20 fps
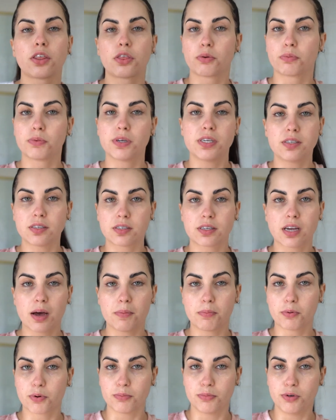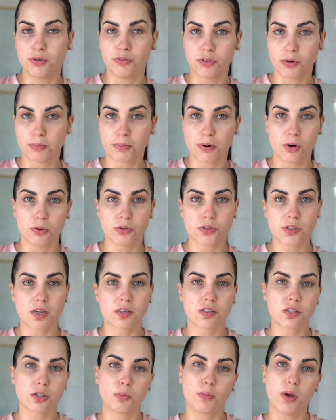3-step removal
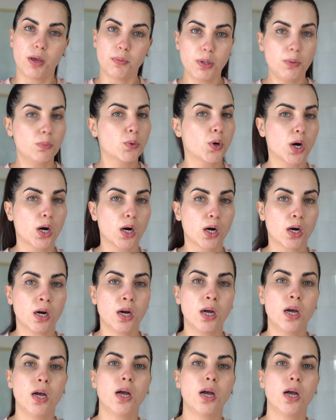process the way we were